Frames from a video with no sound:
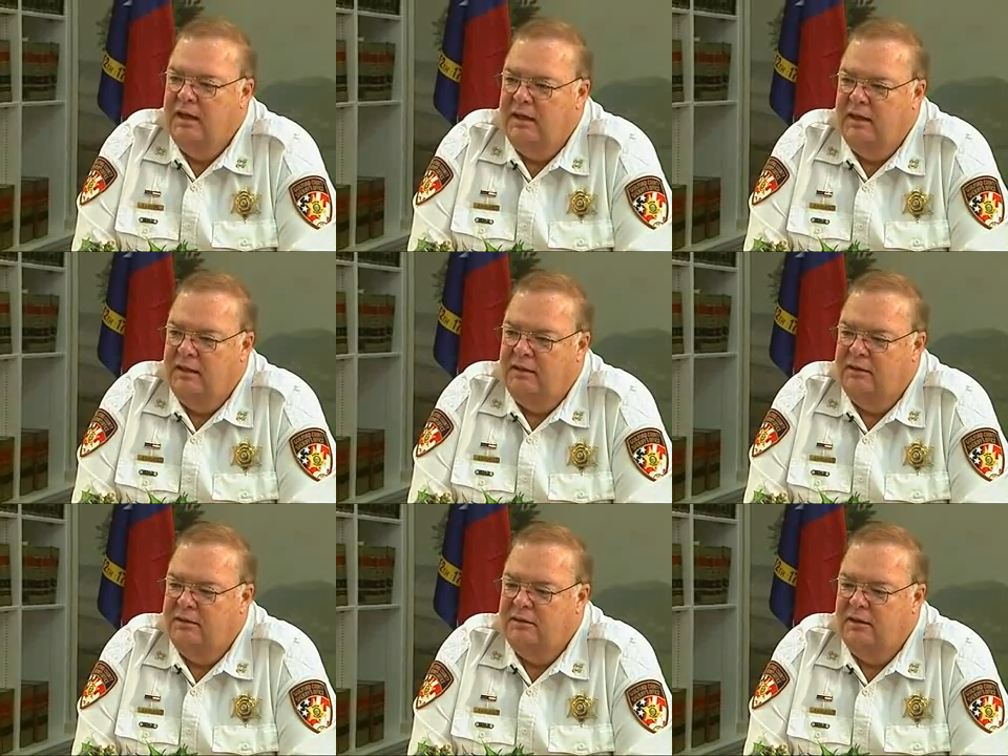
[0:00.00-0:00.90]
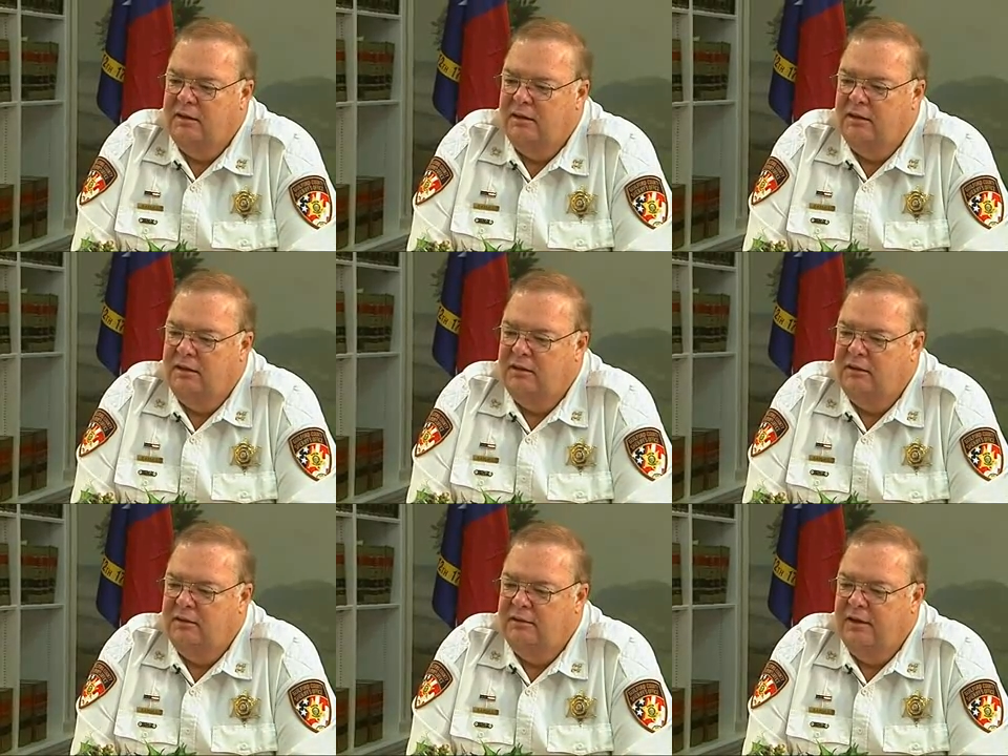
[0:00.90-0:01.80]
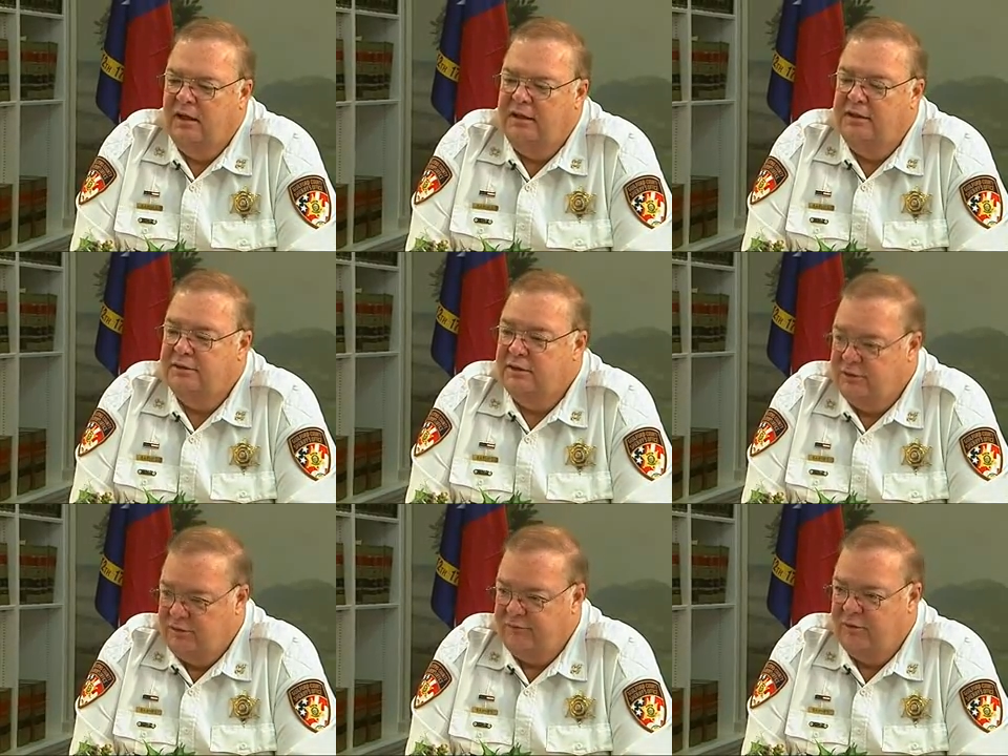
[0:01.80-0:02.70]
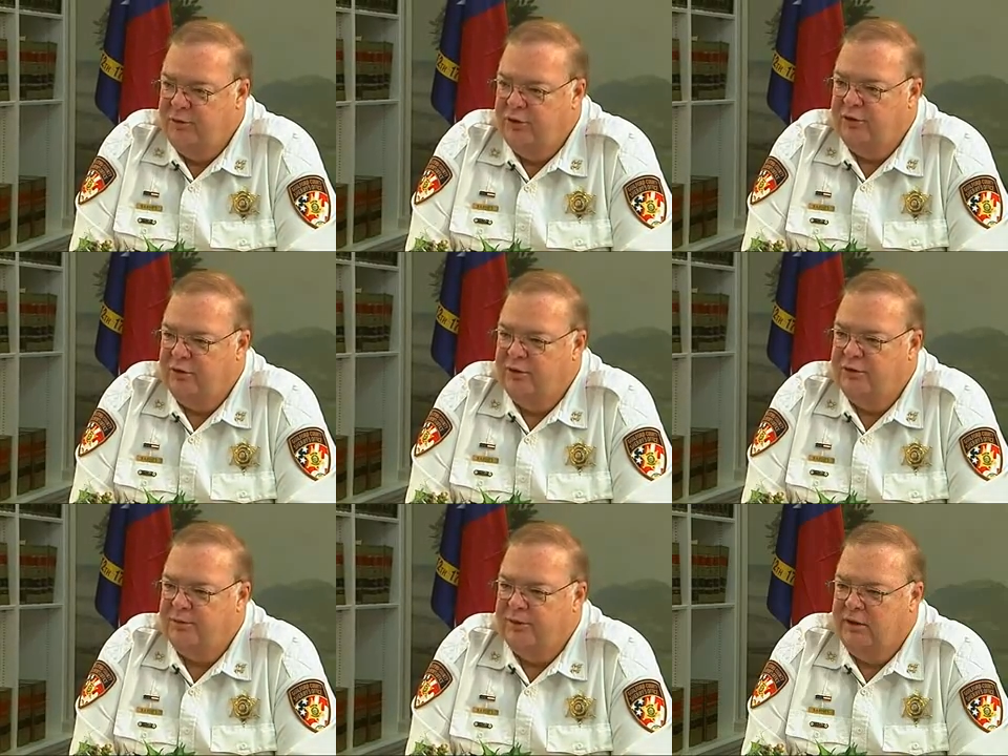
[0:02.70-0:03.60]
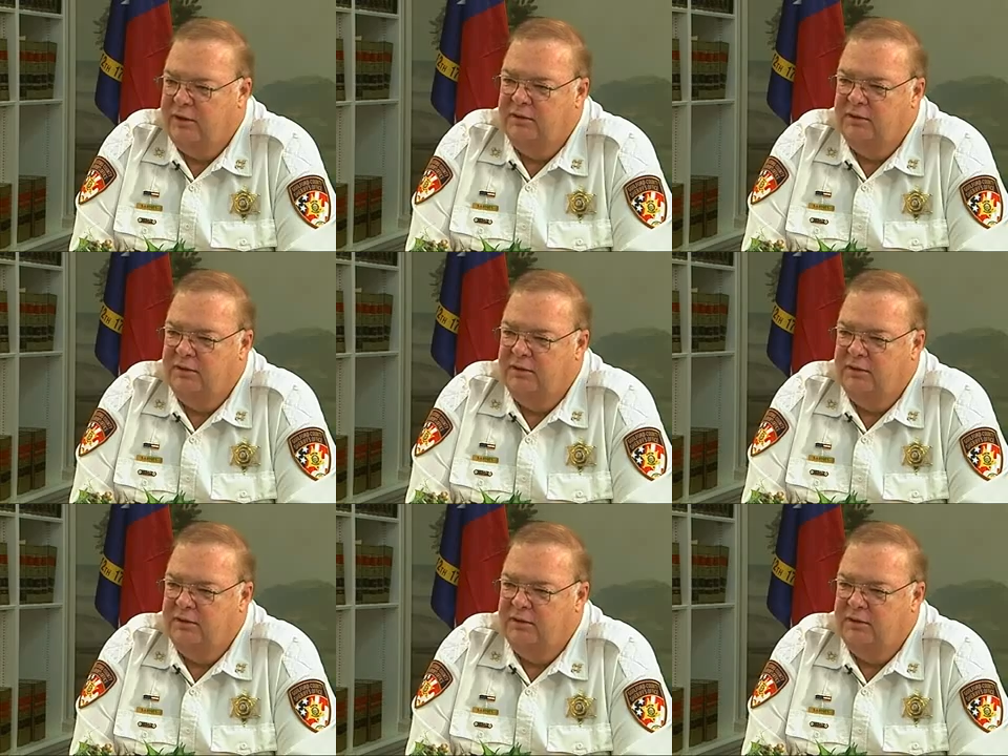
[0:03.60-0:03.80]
And Don is from here in the Greensboro area.